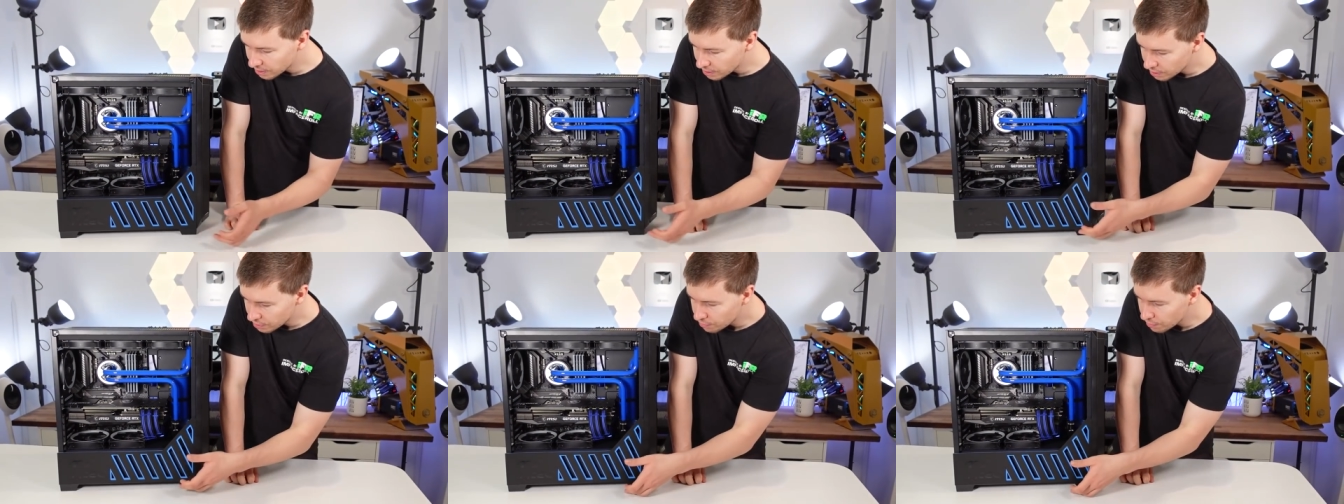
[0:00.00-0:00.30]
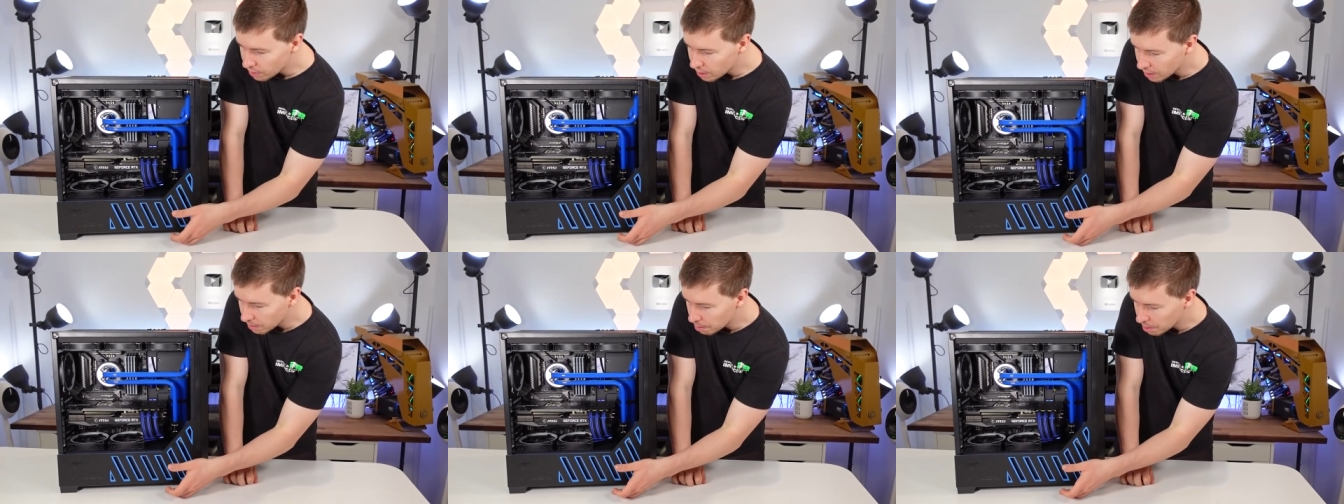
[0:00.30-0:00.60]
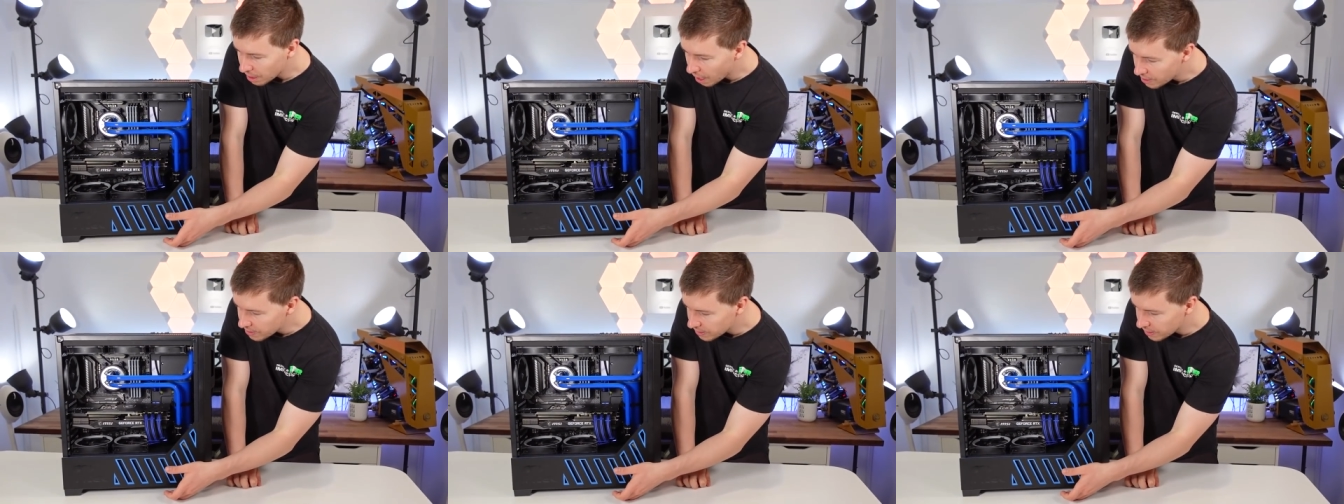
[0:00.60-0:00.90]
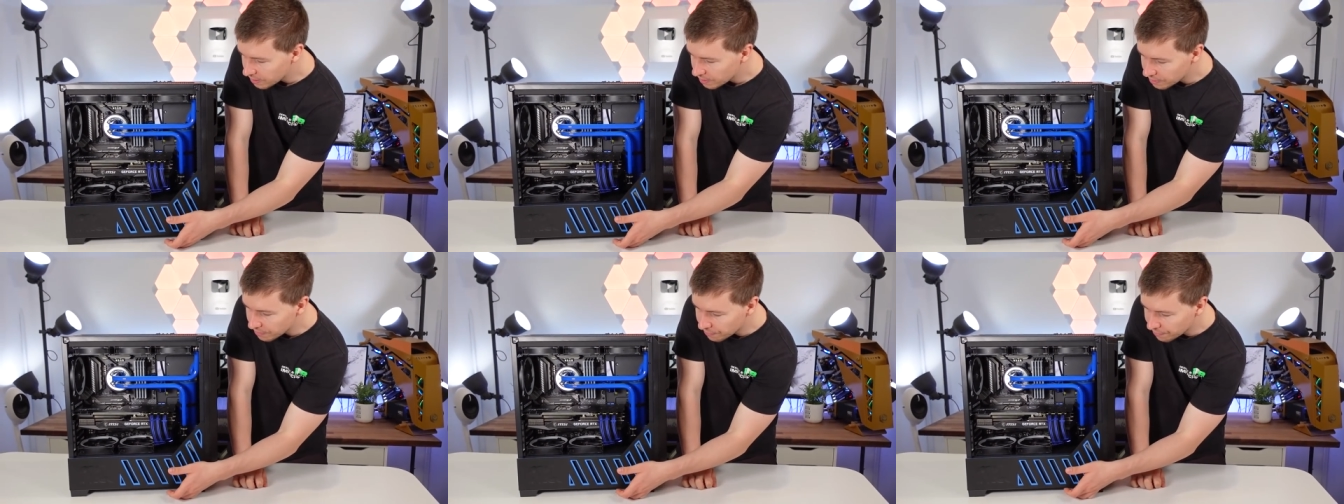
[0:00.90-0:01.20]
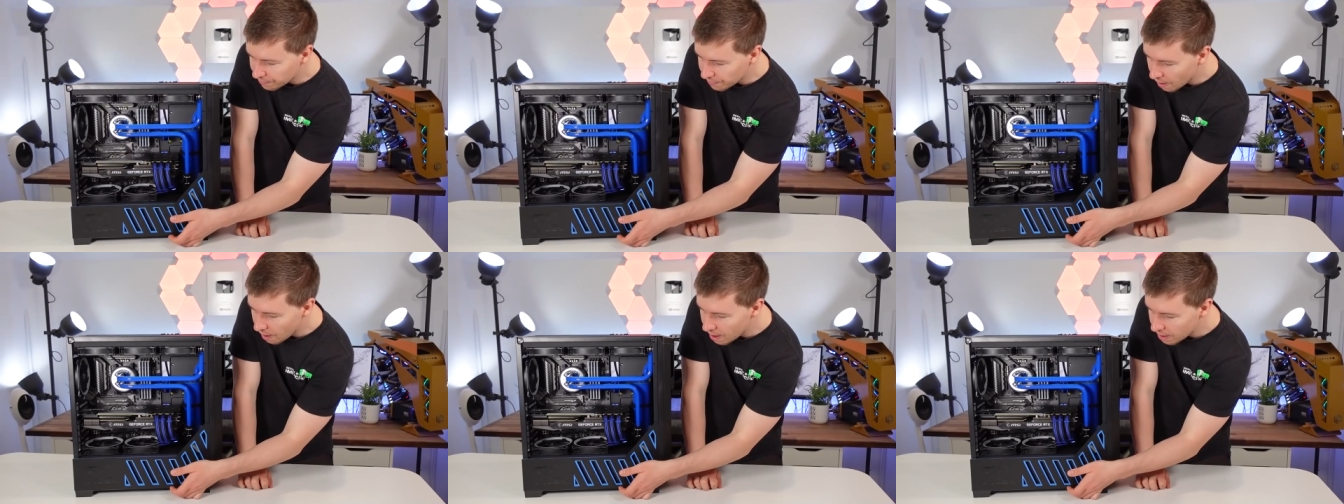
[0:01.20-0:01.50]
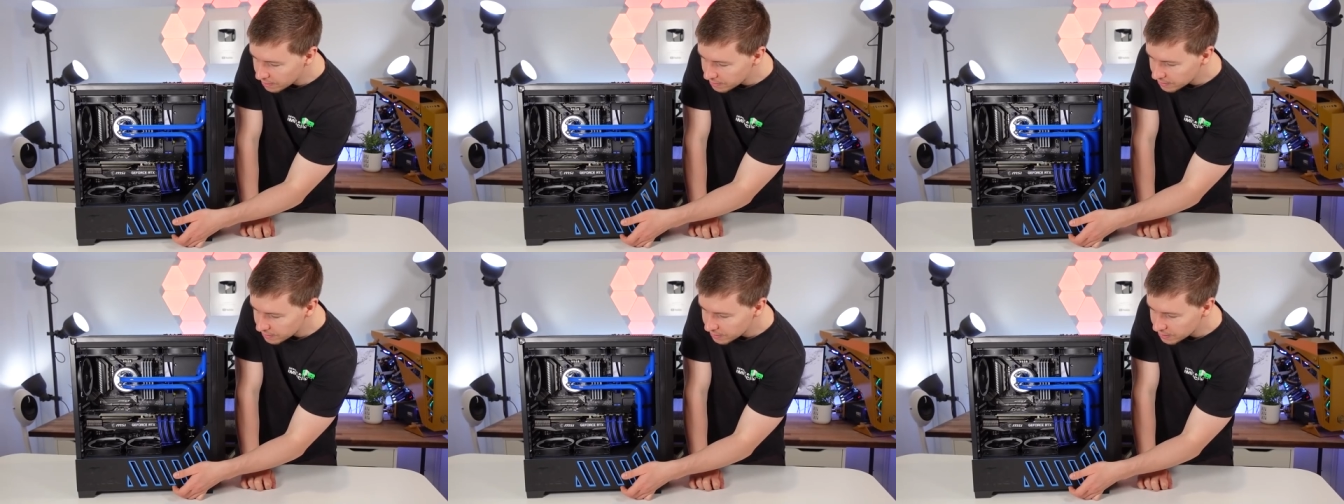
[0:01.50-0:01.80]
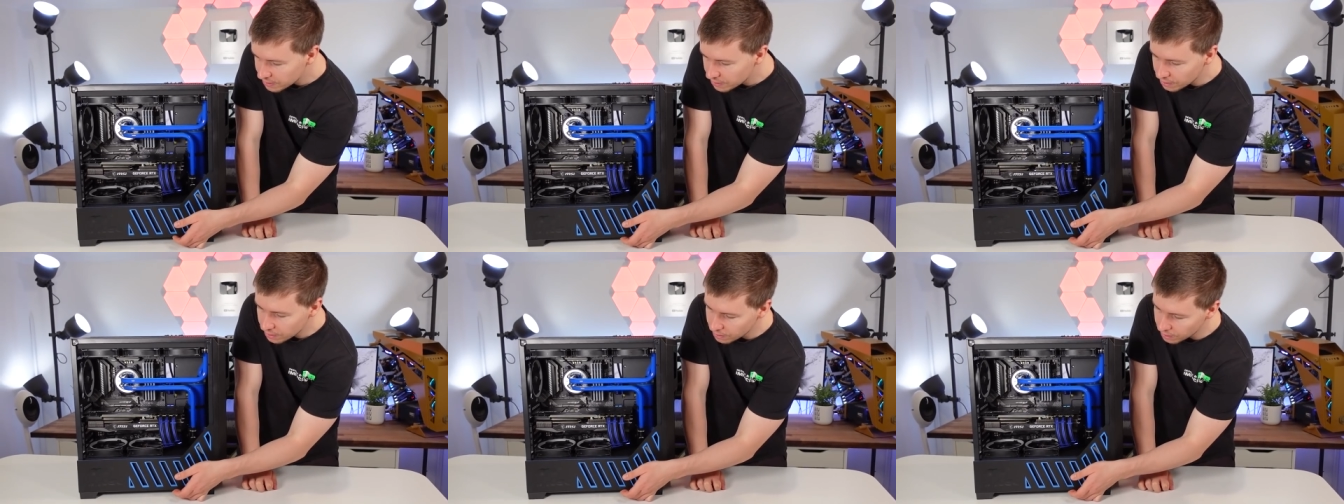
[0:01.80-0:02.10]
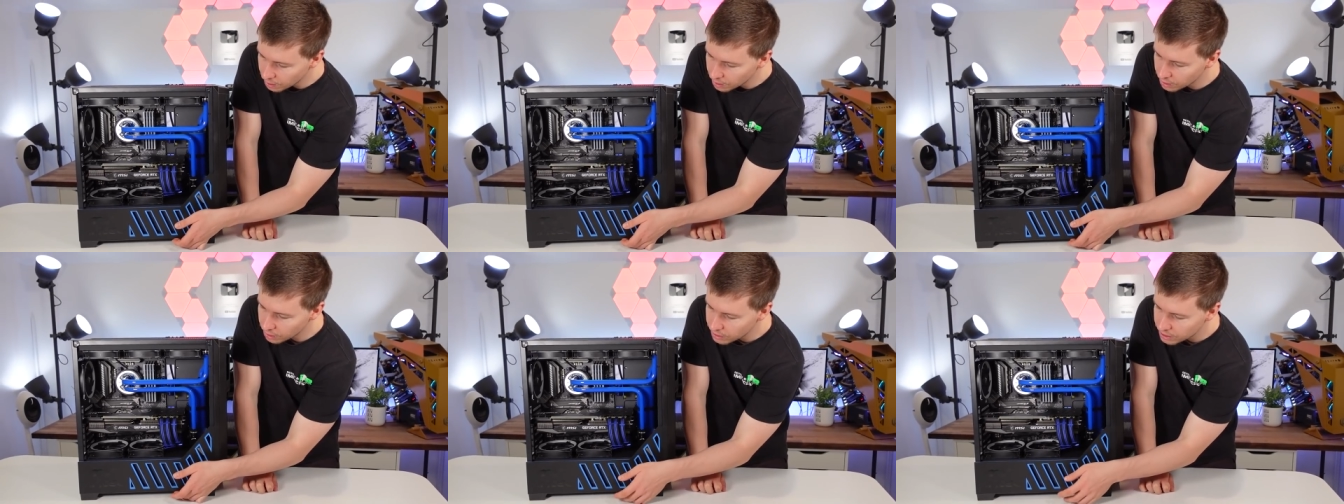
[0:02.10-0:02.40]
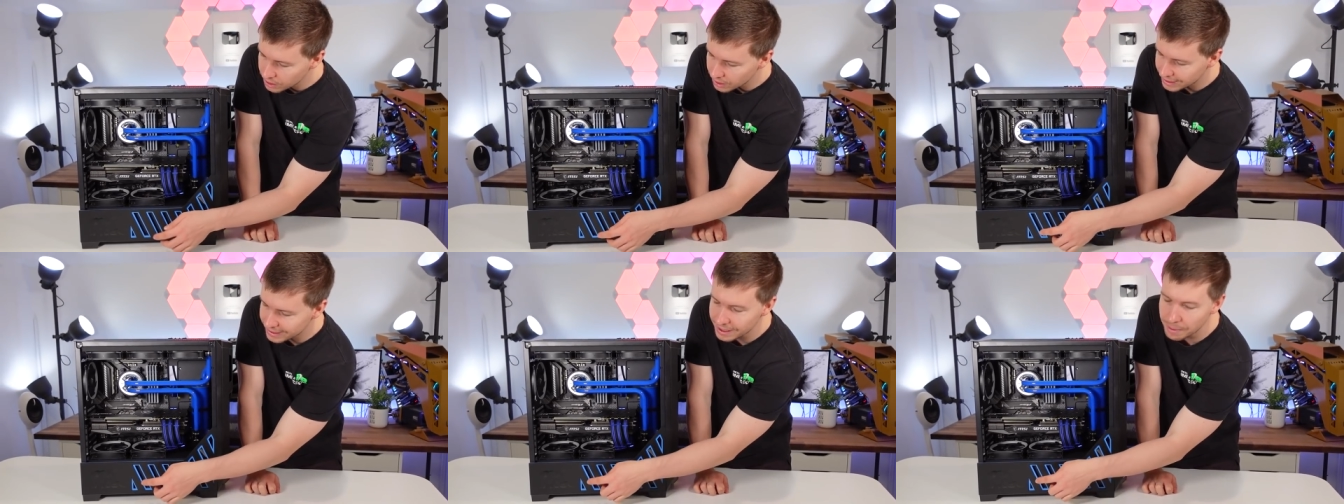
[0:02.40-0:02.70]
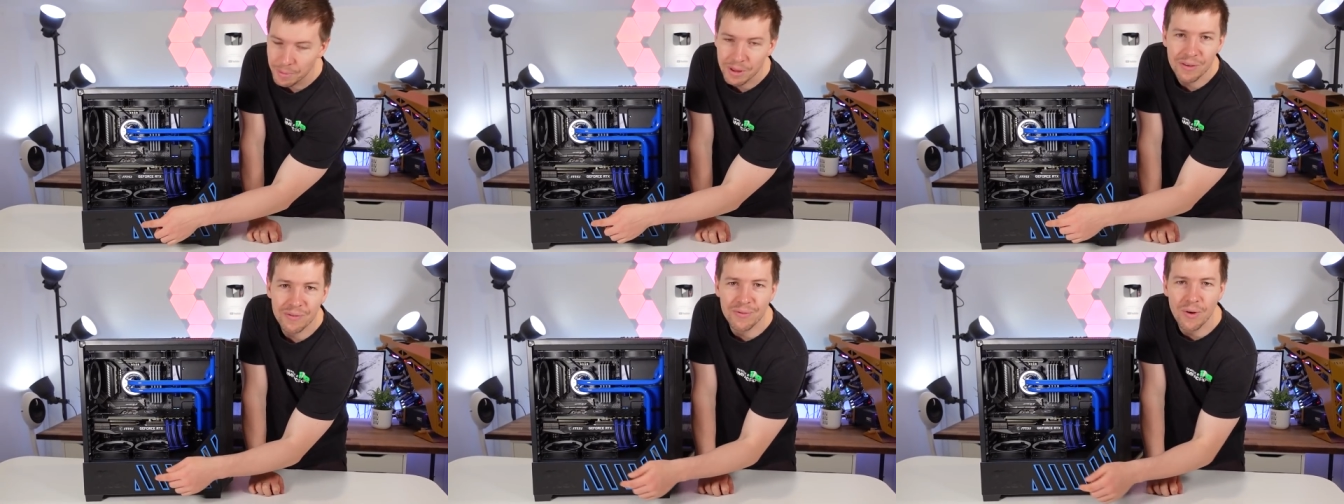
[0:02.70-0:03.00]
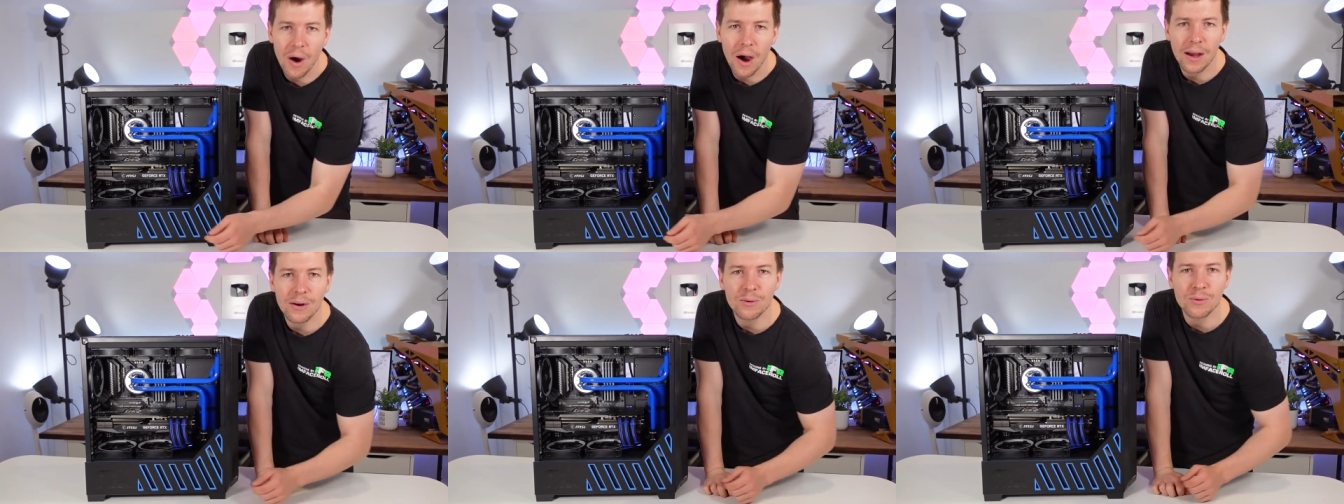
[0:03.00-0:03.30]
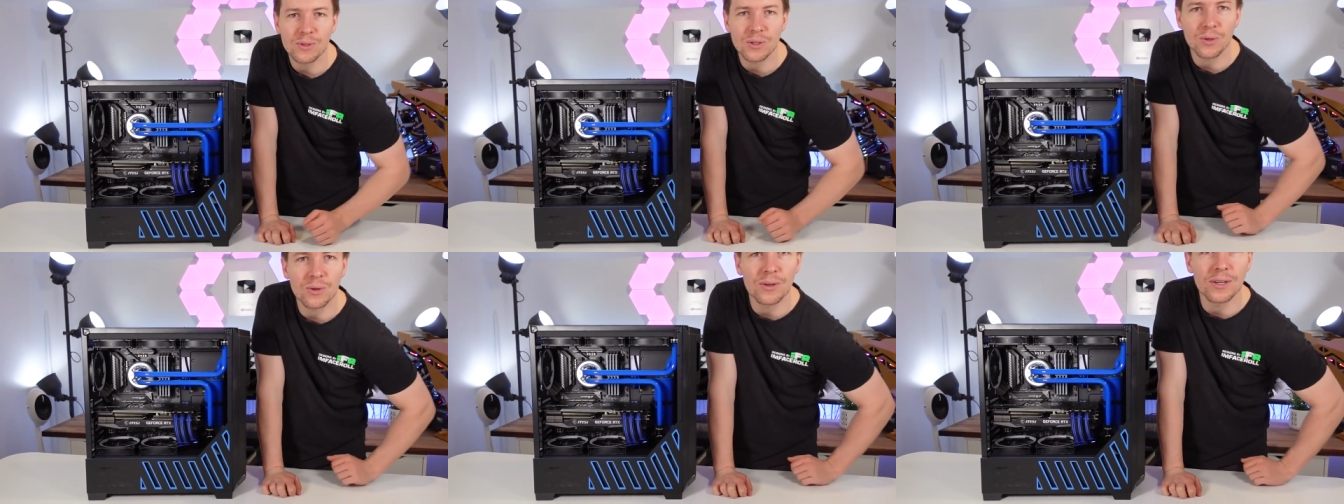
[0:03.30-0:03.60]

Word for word: an acrylic plate at the front. It looks like some of the vinyls are